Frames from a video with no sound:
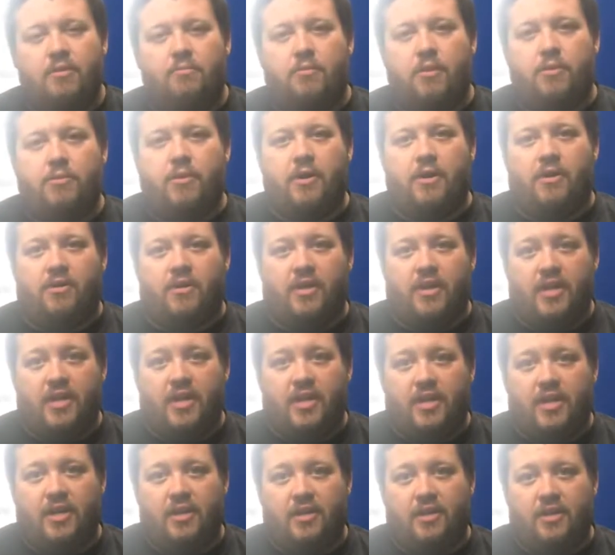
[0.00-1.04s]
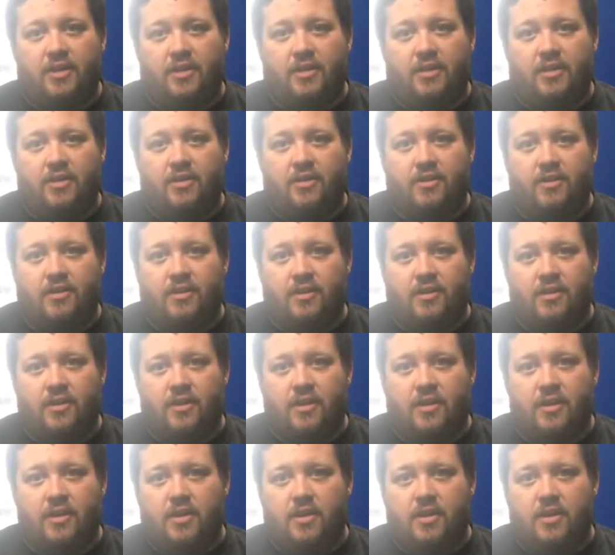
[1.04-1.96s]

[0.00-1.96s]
maybe I'll get it in here and